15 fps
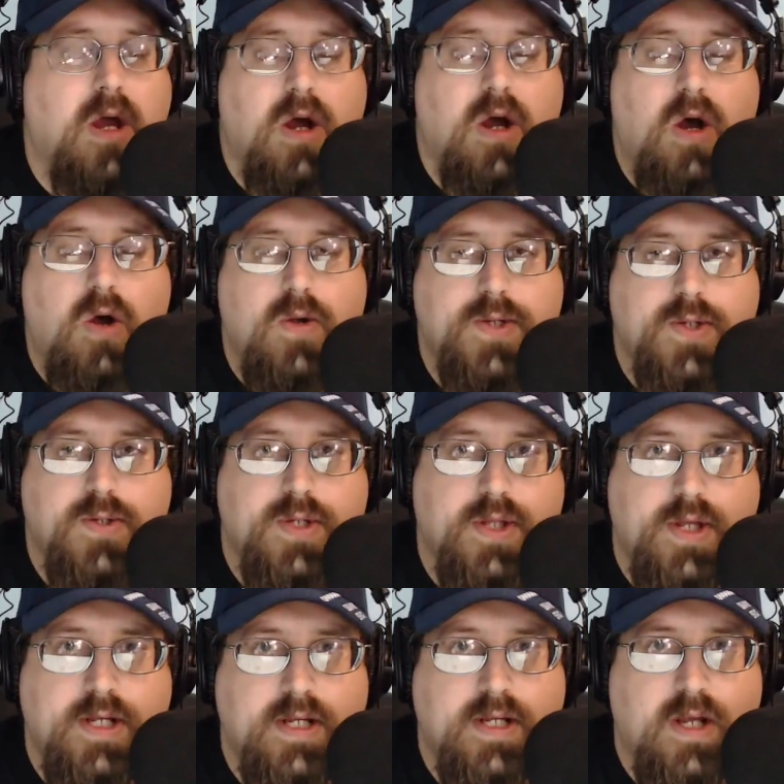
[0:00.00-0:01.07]
All sorts of
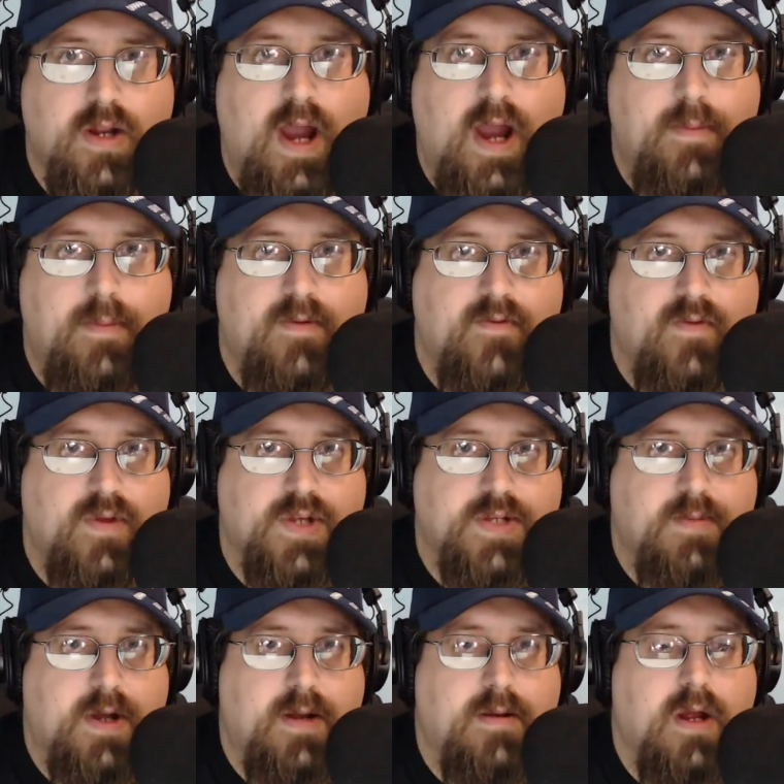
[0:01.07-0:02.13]
things could have happened for this
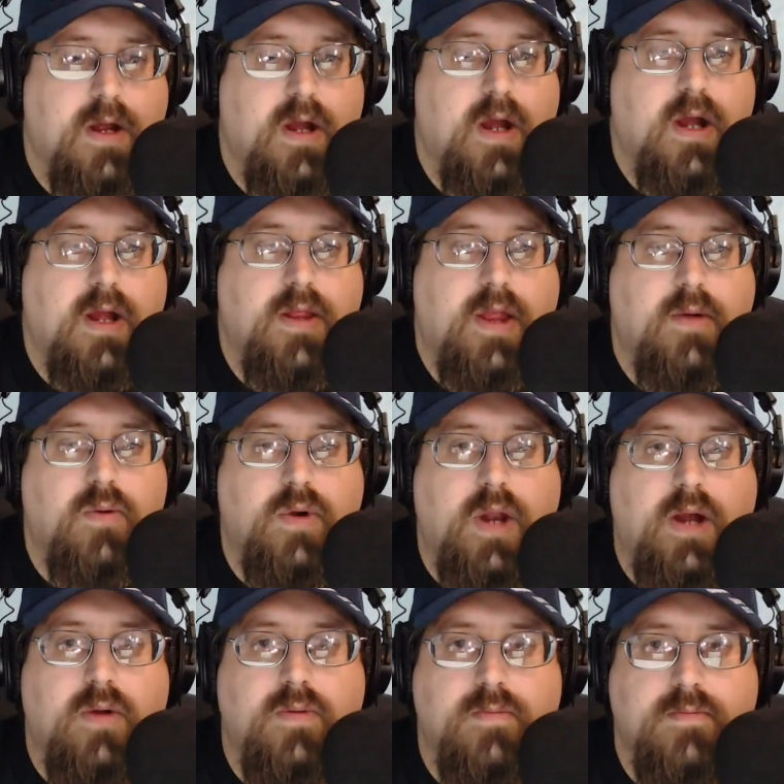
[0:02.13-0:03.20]
man that were
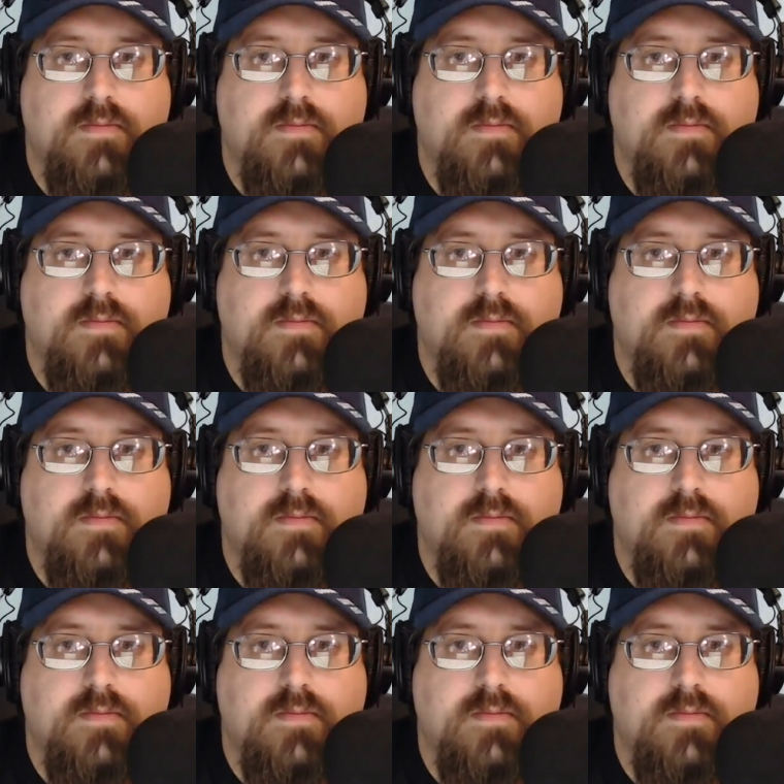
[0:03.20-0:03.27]
now